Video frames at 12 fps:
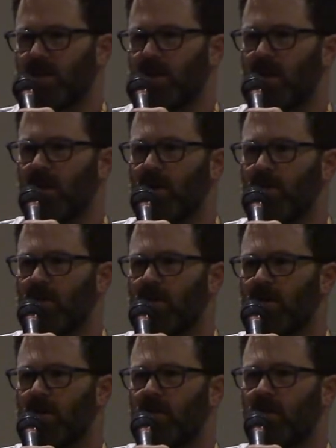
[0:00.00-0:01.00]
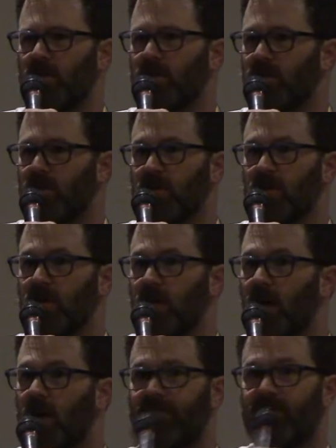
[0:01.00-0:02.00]
You know, there's there's
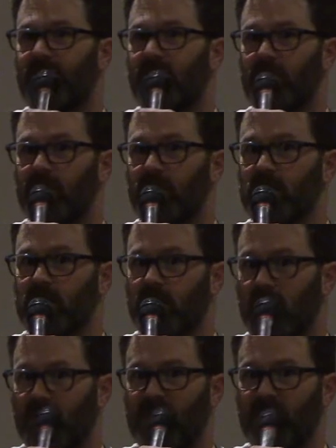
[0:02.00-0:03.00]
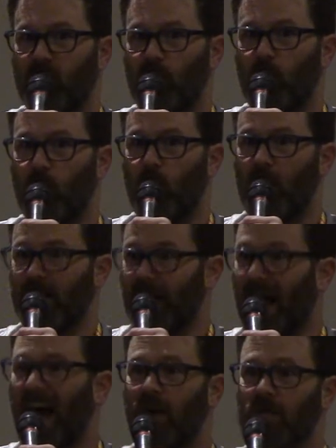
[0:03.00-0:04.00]
enough there's enough what
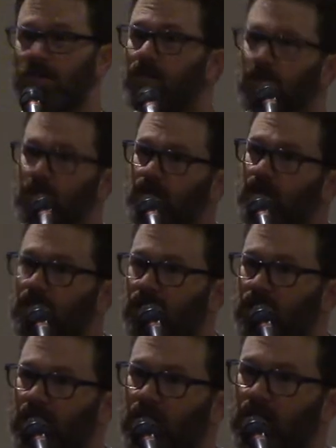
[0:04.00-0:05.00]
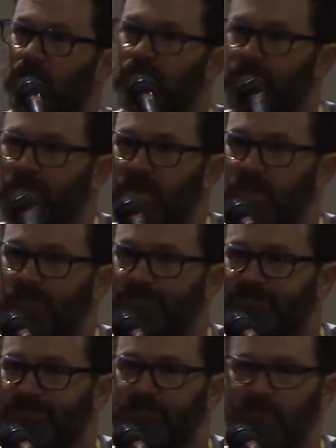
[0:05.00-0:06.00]
nows. You know, so
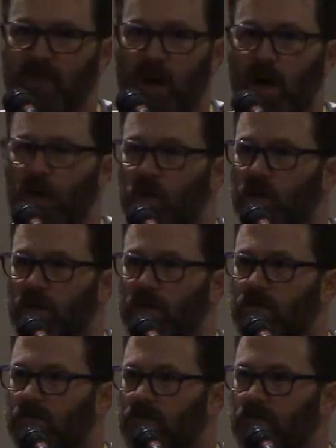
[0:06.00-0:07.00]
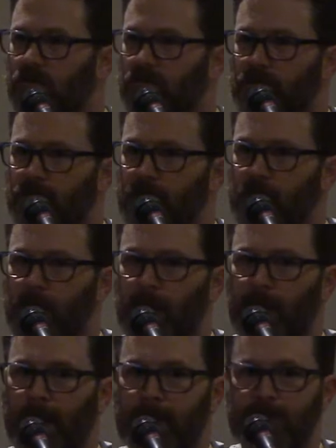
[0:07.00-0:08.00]
all right, who else?
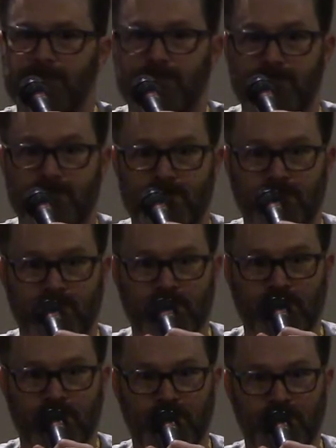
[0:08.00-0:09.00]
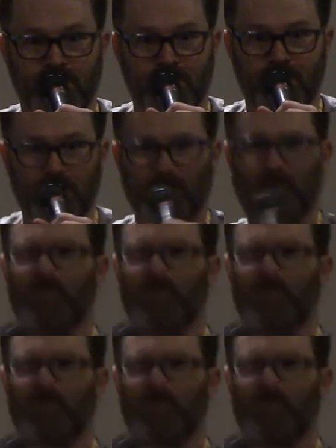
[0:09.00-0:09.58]
Mm-hmm.